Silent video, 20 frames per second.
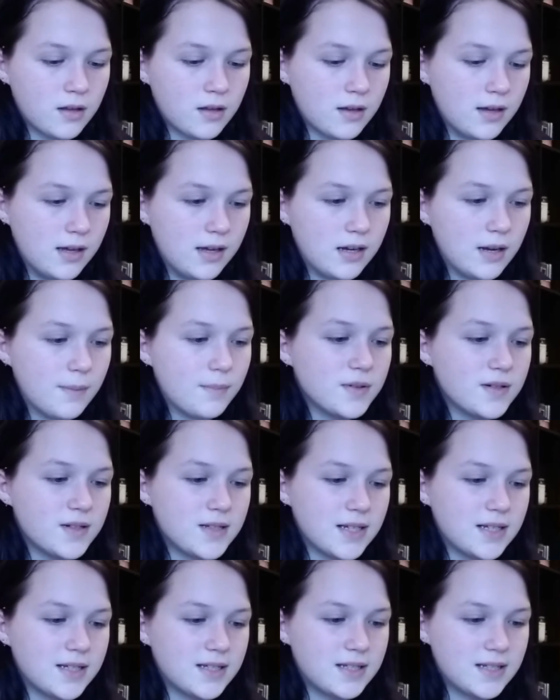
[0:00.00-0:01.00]
And number
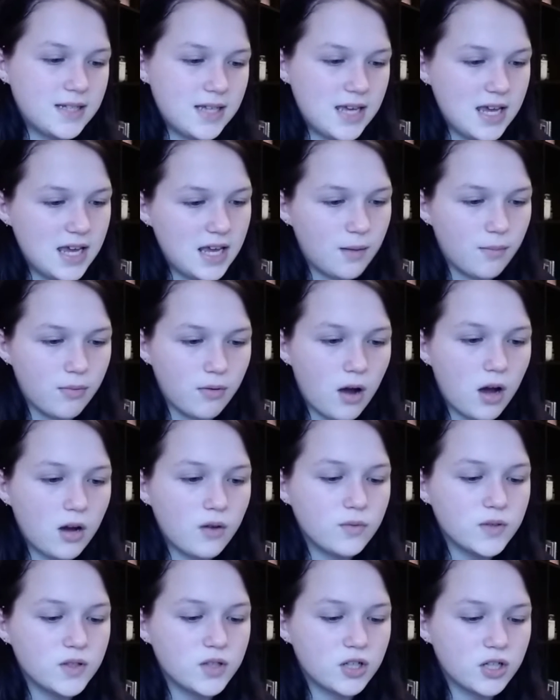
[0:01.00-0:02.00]
16,
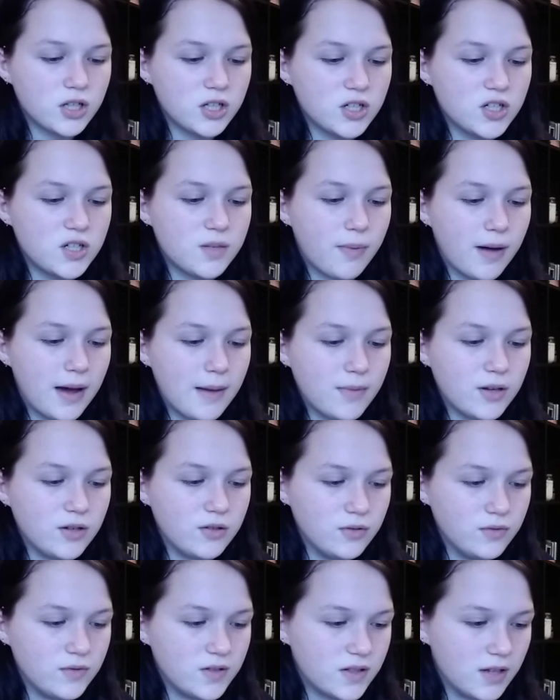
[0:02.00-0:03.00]
Brock was cursed by
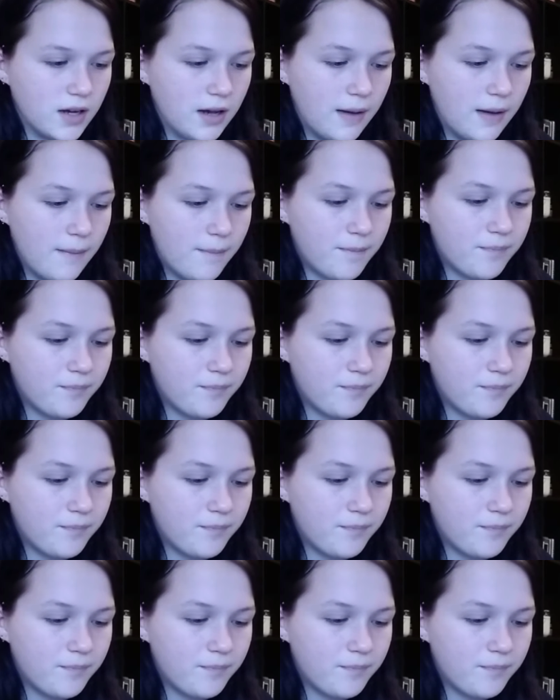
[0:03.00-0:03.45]
Medusa.